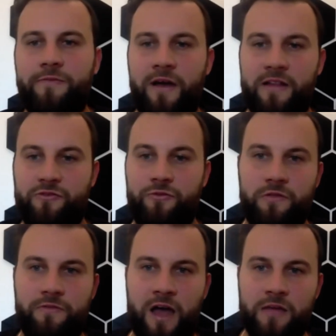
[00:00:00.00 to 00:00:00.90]
find this really
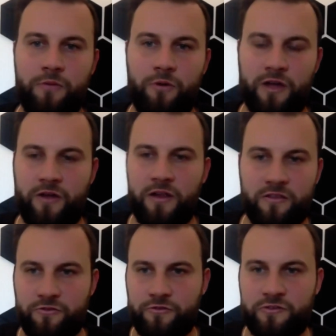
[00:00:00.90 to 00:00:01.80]
valuable. I created
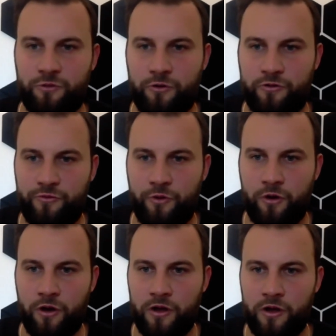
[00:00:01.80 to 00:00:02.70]
this resource
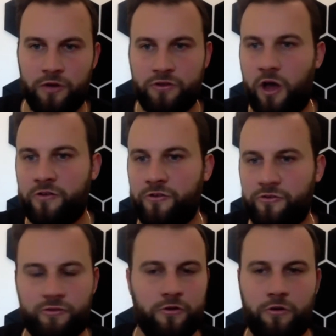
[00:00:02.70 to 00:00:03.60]
for, doctors
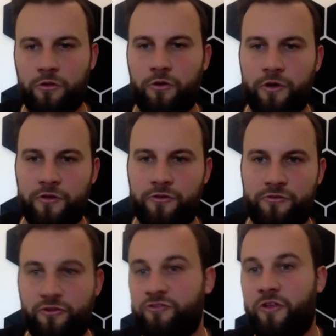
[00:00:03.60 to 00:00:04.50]
or lawyers
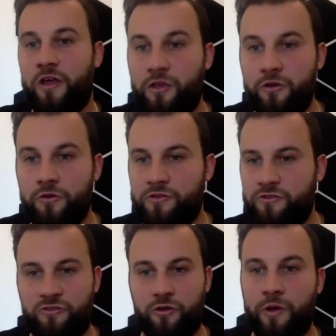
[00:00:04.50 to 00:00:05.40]
just like you. It's
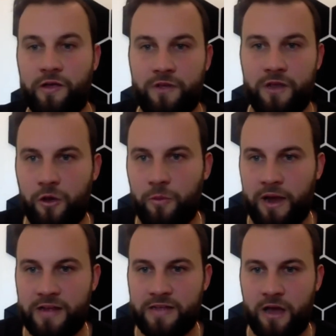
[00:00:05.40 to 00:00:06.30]
just a quick video
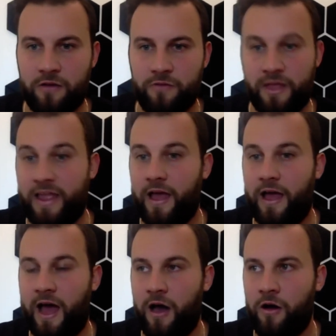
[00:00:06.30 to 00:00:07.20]
breakdown of like
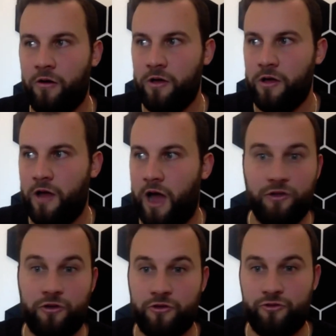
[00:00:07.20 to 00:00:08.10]
how
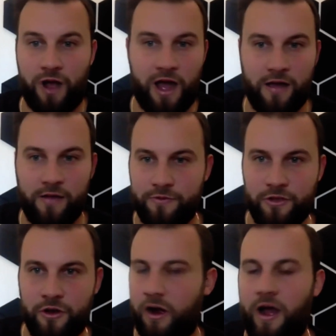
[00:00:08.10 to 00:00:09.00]
you can drive,
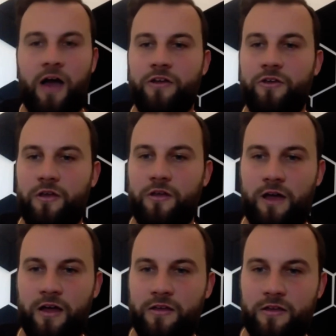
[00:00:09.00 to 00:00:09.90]
how you
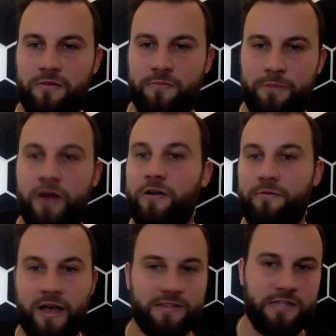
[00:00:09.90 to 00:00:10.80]
can better
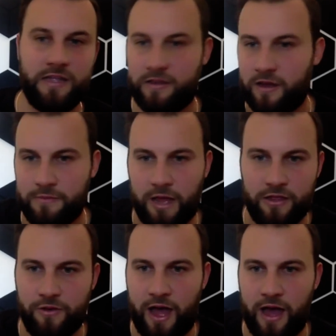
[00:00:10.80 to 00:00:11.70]
invest the income that
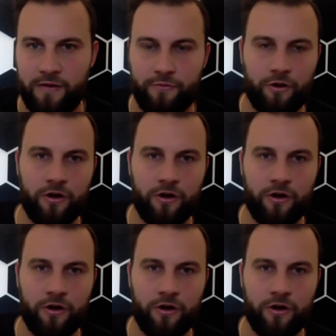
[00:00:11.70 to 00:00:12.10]
you have or